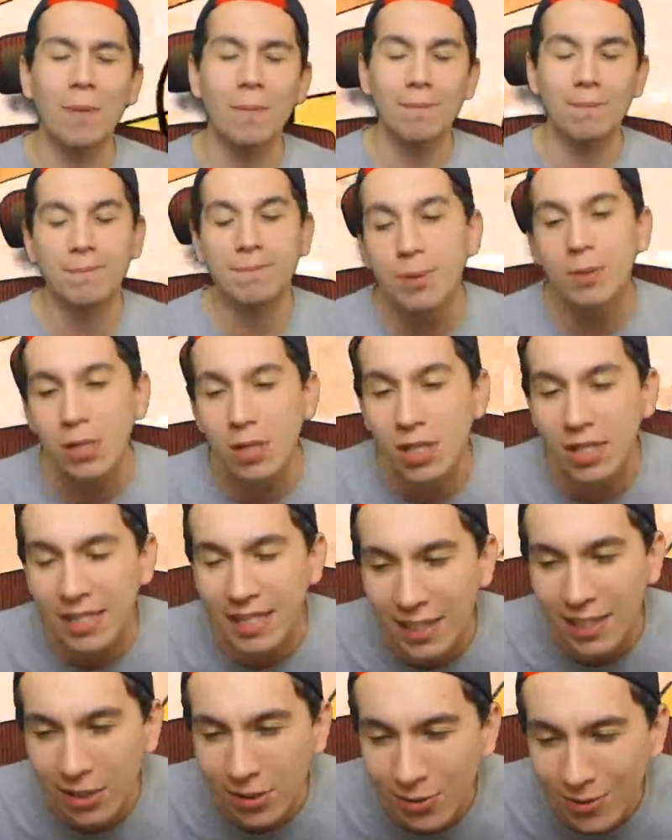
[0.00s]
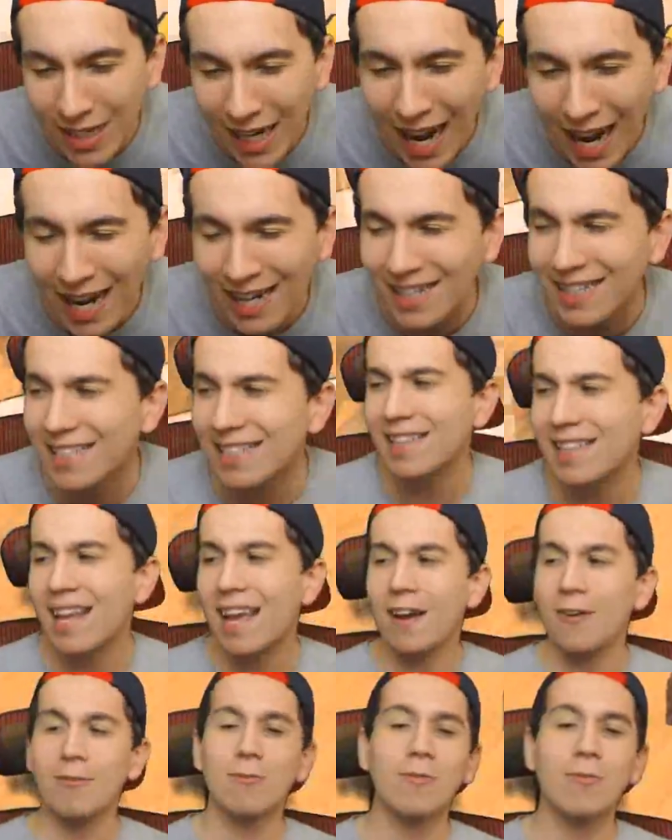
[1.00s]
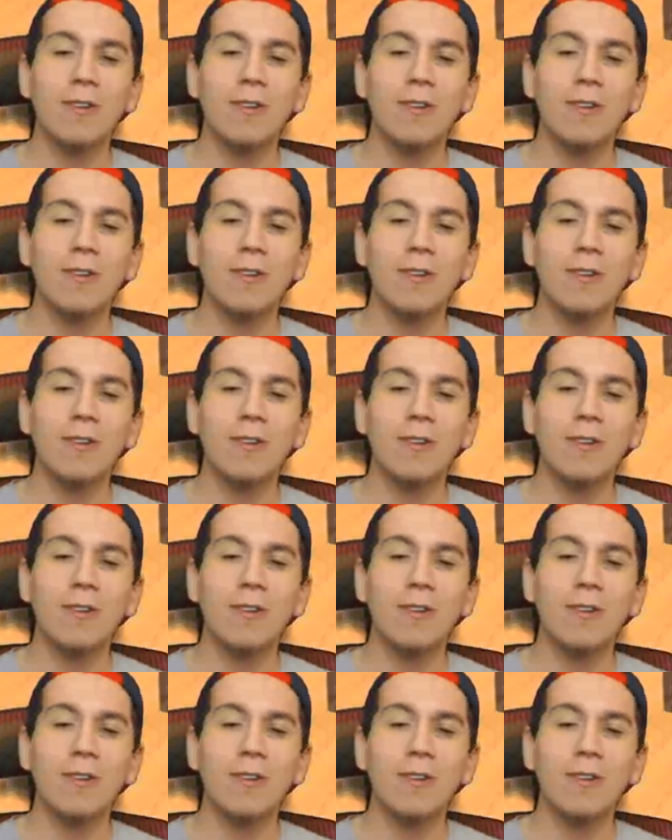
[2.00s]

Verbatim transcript: bo Boogie, you gotta get that